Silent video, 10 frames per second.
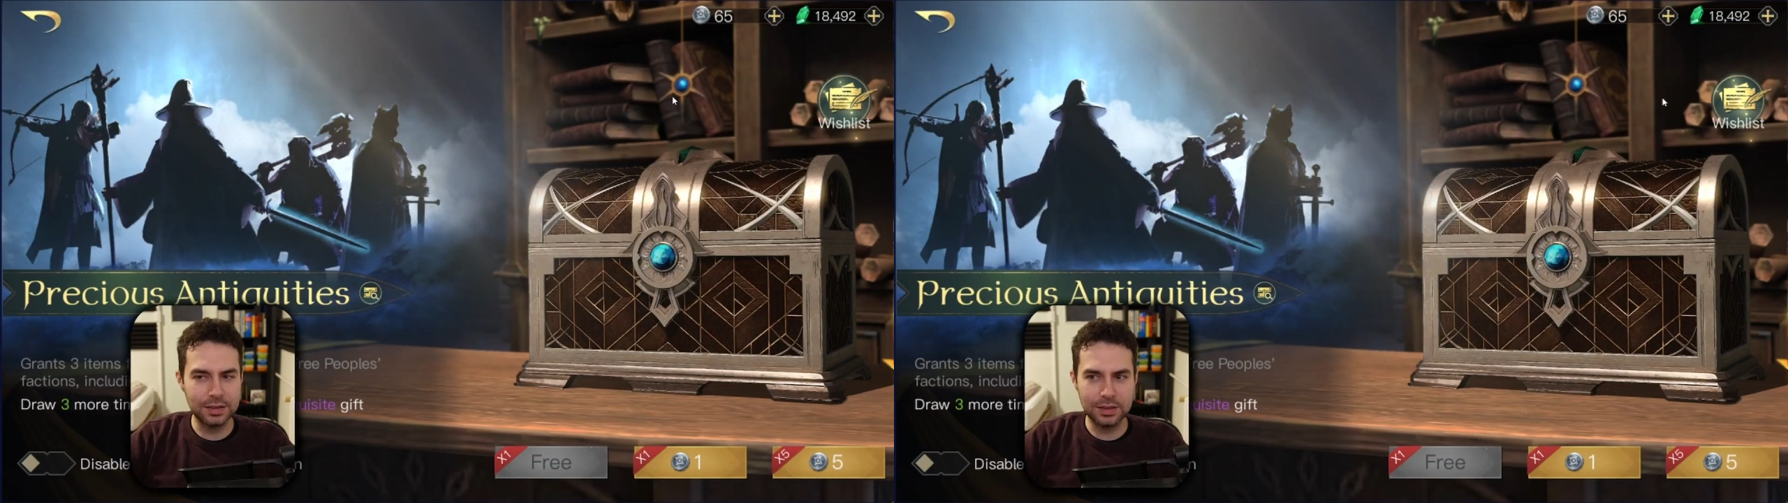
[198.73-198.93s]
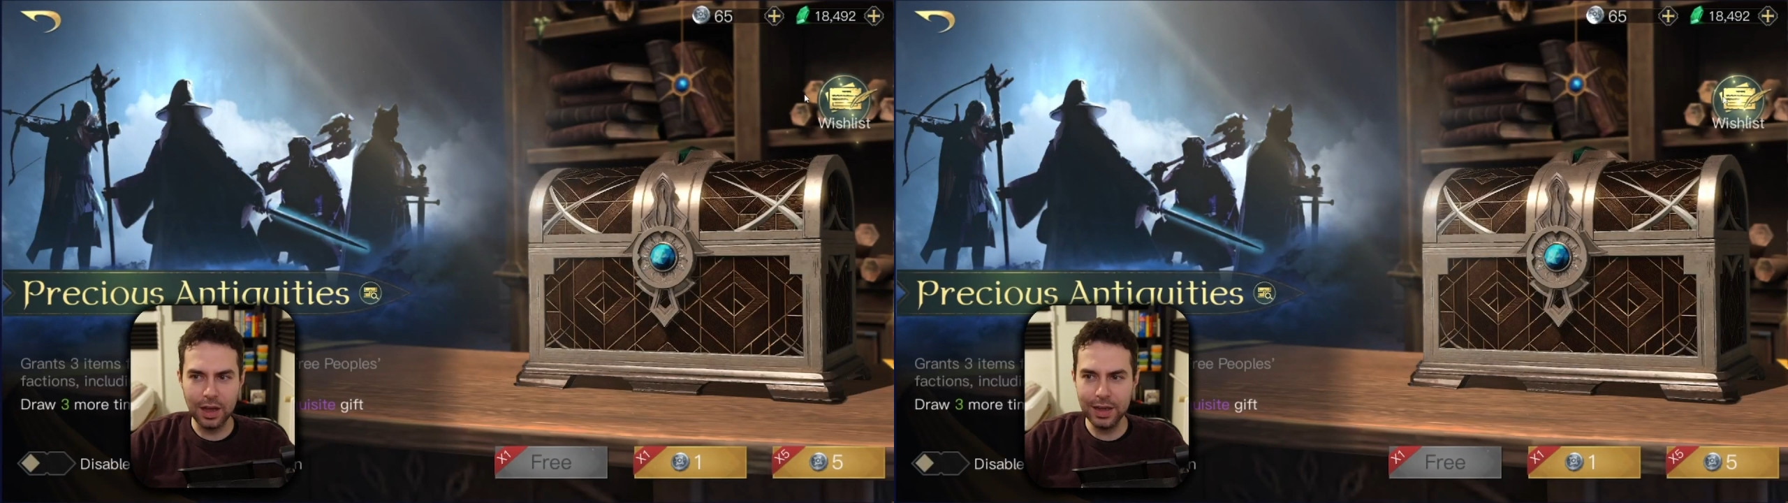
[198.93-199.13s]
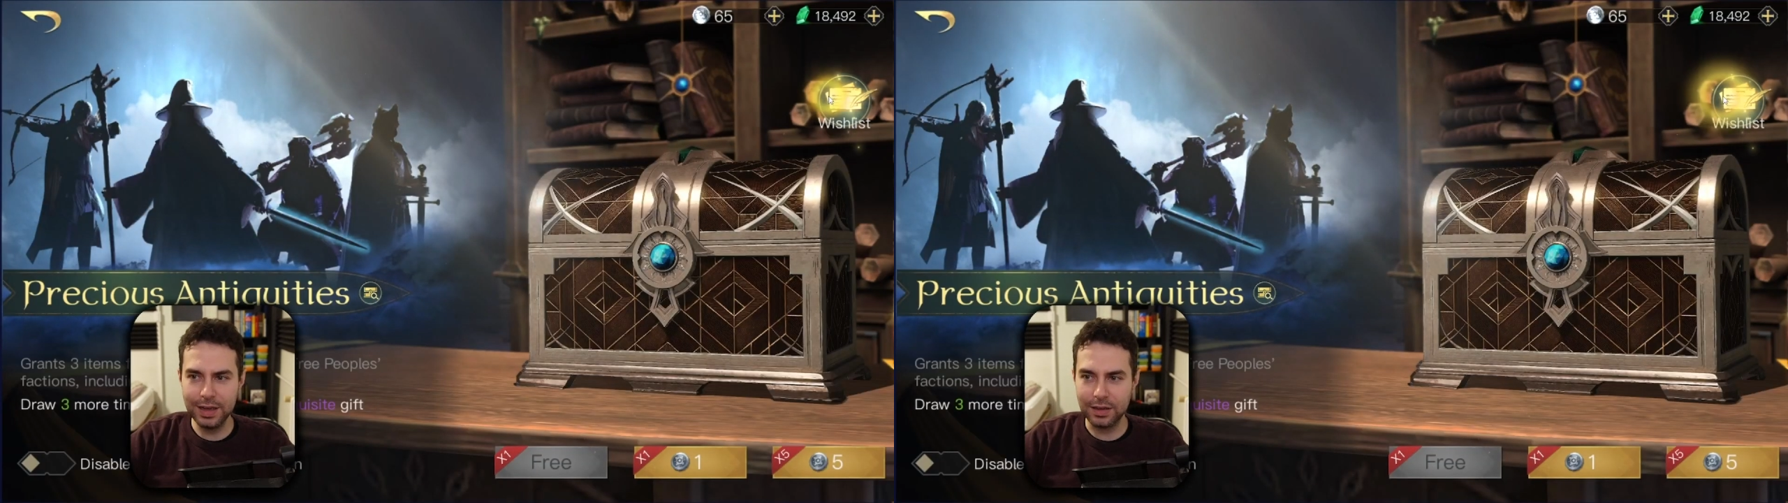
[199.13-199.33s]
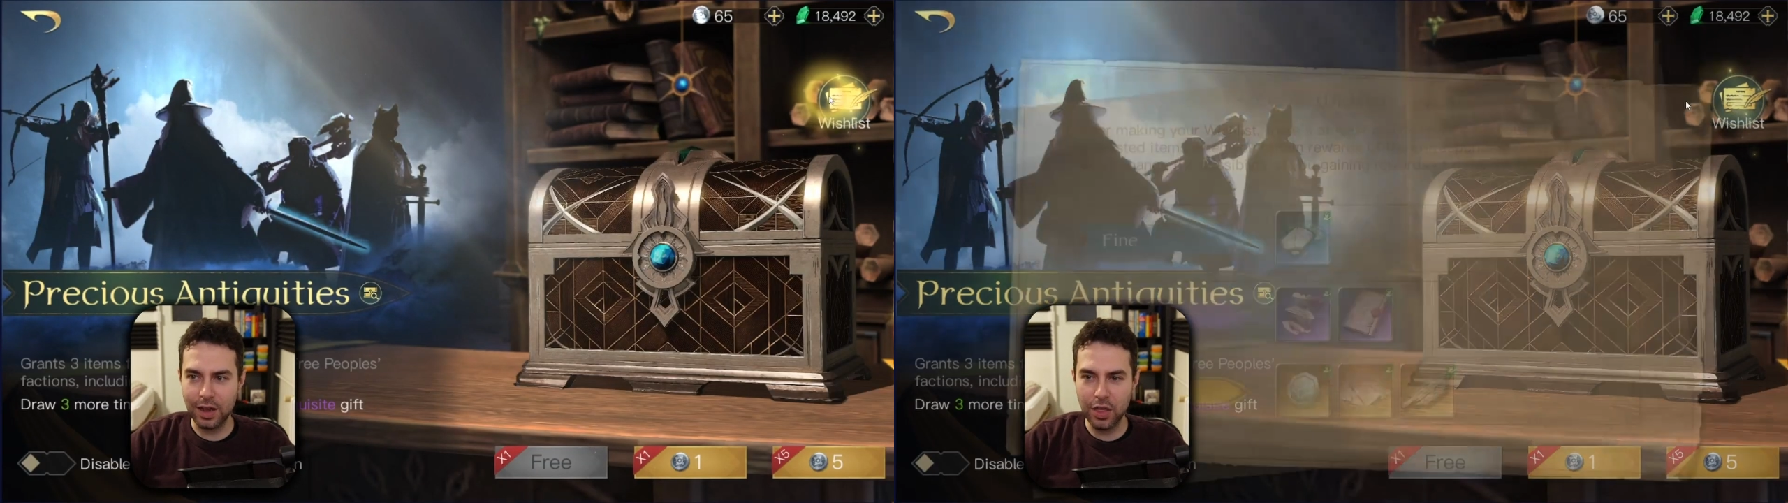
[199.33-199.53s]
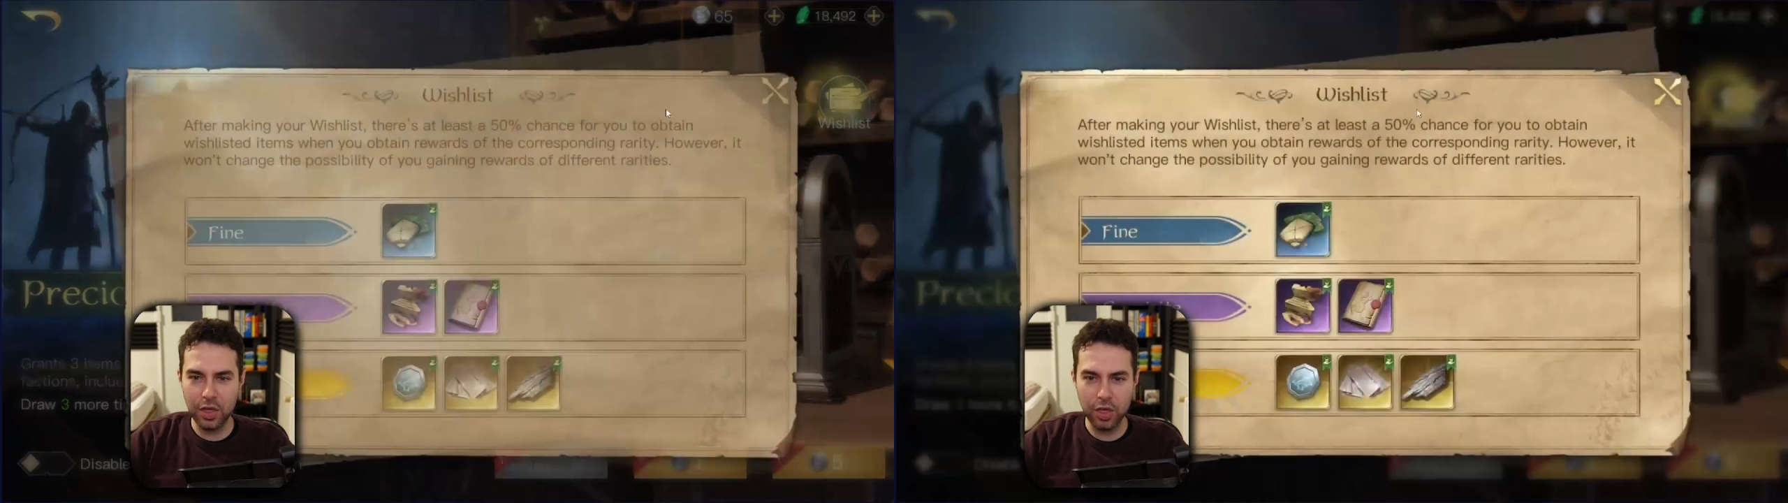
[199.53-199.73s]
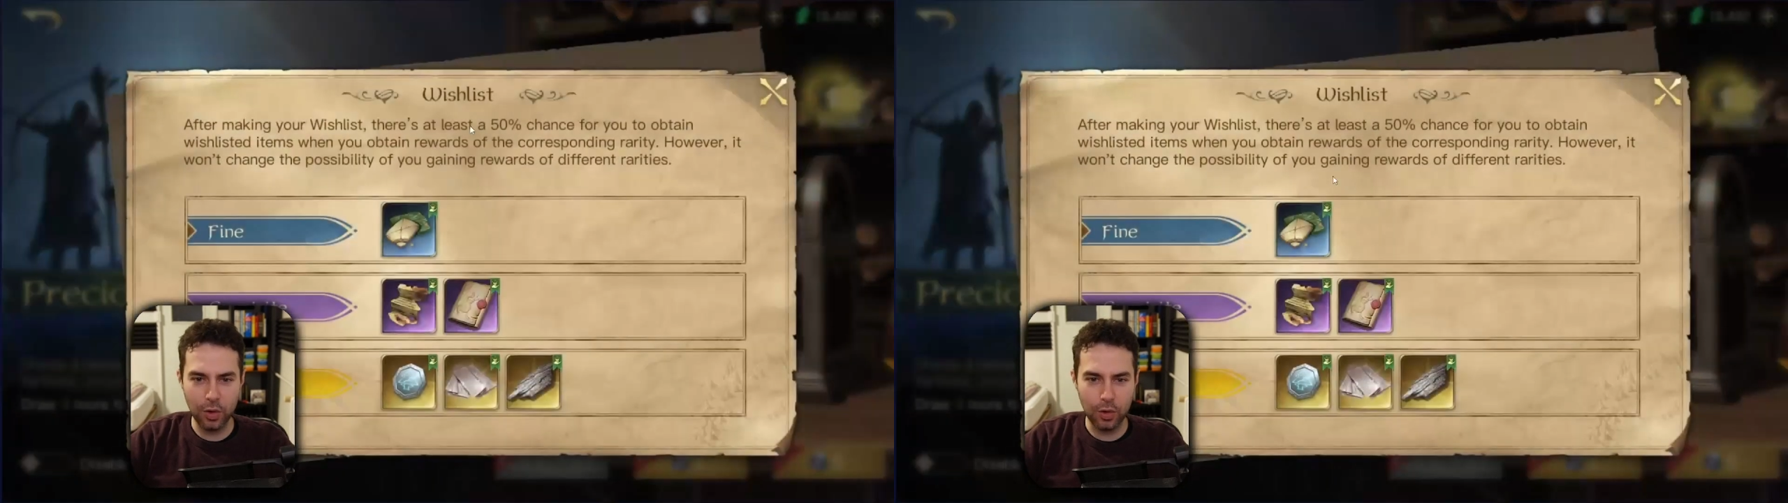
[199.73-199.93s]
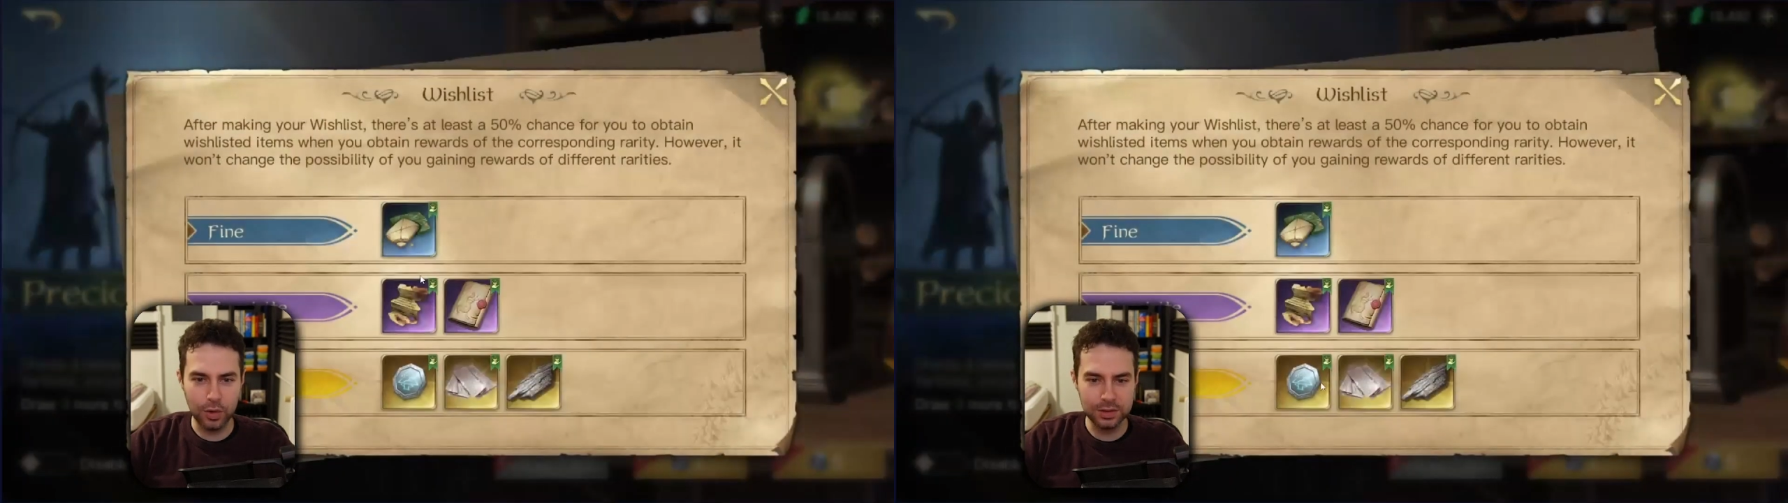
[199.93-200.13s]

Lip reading: Dain? I thought...